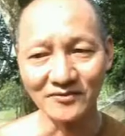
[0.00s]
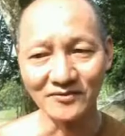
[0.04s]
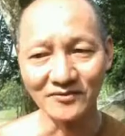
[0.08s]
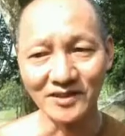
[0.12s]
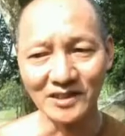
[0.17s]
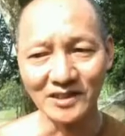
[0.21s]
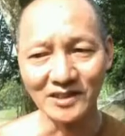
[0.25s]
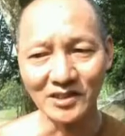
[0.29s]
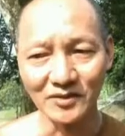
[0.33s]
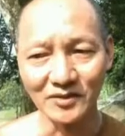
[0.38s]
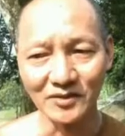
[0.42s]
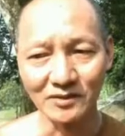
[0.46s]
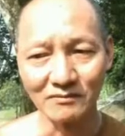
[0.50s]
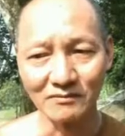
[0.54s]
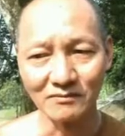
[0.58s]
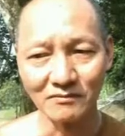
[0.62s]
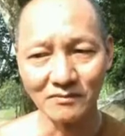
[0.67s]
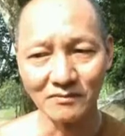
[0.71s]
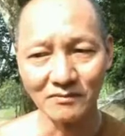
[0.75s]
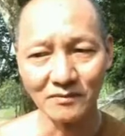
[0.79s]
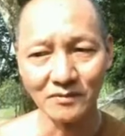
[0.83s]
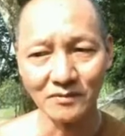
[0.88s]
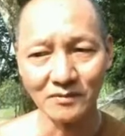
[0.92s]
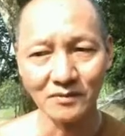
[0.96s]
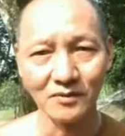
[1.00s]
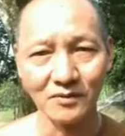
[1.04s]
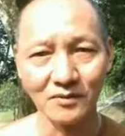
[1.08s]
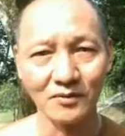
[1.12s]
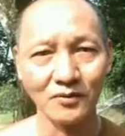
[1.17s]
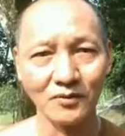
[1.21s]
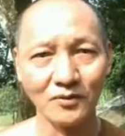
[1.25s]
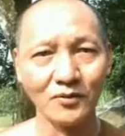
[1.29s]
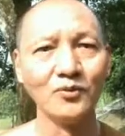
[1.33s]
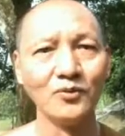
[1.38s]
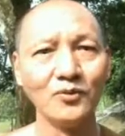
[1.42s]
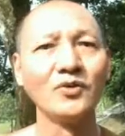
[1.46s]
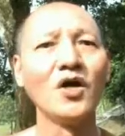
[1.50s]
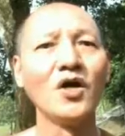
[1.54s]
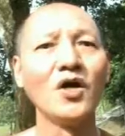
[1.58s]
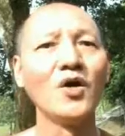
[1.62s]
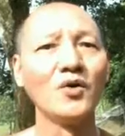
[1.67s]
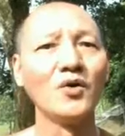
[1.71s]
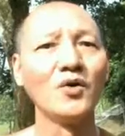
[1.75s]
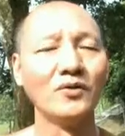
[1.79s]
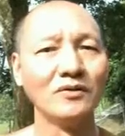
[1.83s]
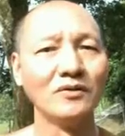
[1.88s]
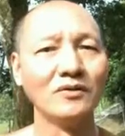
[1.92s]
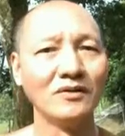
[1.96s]
it reduced? Who
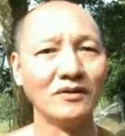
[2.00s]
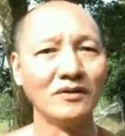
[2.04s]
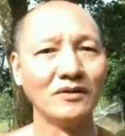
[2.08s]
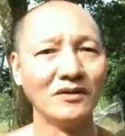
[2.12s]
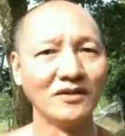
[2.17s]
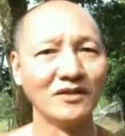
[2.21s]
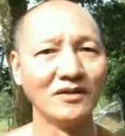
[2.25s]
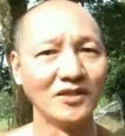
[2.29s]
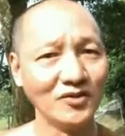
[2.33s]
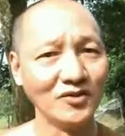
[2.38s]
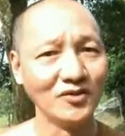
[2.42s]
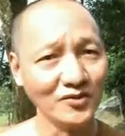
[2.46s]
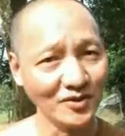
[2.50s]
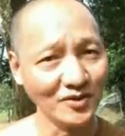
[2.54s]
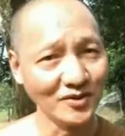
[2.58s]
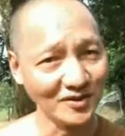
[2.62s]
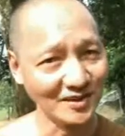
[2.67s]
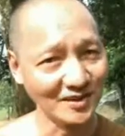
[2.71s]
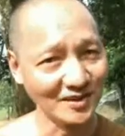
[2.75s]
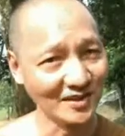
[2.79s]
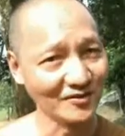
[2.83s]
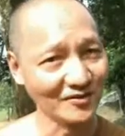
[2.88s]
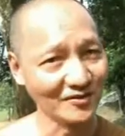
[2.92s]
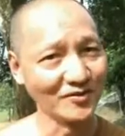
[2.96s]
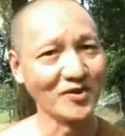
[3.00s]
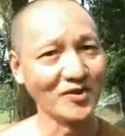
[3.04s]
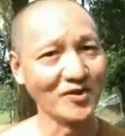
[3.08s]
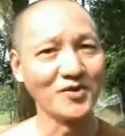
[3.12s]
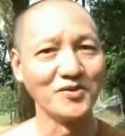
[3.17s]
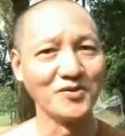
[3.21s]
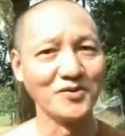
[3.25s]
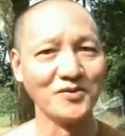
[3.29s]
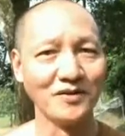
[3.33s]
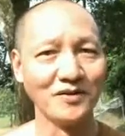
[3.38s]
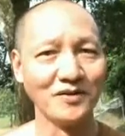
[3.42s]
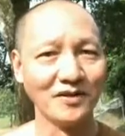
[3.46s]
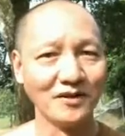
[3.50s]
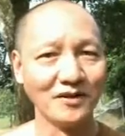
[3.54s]
know? You yourself know.